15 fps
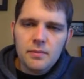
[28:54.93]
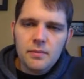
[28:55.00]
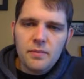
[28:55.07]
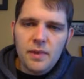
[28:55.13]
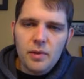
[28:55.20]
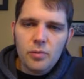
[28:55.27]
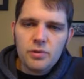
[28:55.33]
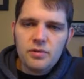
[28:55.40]

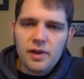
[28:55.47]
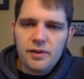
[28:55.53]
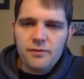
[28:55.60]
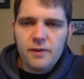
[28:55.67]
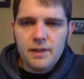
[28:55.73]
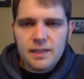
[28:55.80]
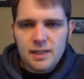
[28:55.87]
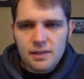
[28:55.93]
they will try to
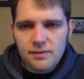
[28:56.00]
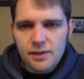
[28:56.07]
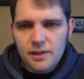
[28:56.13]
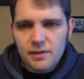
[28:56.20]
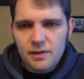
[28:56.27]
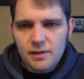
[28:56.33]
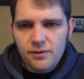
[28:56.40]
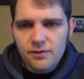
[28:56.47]
find an elevator
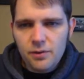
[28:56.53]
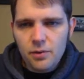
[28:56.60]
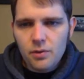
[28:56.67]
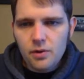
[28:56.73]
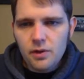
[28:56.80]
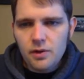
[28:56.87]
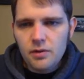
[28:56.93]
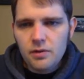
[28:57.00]
on the
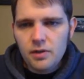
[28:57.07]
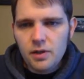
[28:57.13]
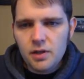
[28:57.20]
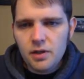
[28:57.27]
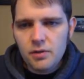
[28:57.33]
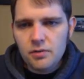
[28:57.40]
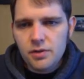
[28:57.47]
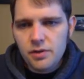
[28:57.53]
floor,
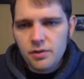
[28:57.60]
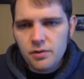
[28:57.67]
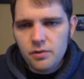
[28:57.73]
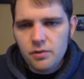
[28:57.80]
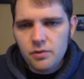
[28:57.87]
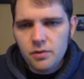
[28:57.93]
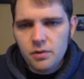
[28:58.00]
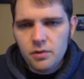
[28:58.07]
go
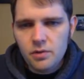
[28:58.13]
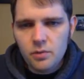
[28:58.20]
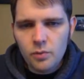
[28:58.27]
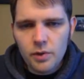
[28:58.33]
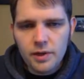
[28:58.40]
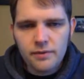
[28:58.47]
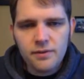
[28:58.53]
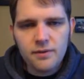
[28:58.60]
to
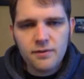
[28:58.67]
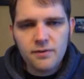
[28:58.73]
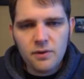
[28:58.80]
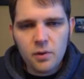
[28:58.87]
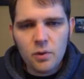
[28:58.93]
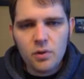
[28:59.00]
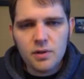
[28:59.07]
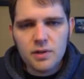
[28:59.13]
one of the
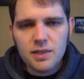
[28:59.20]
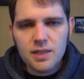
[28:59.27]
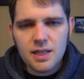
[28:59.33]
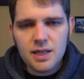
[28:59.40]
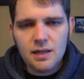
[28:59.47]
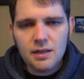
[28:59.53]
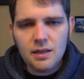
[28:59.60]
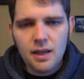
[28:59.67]
floors
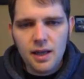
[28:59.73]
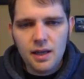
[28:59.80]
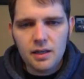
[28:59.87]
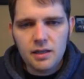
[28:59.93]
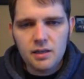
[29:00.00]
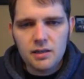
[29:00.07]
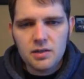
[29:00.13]
that they can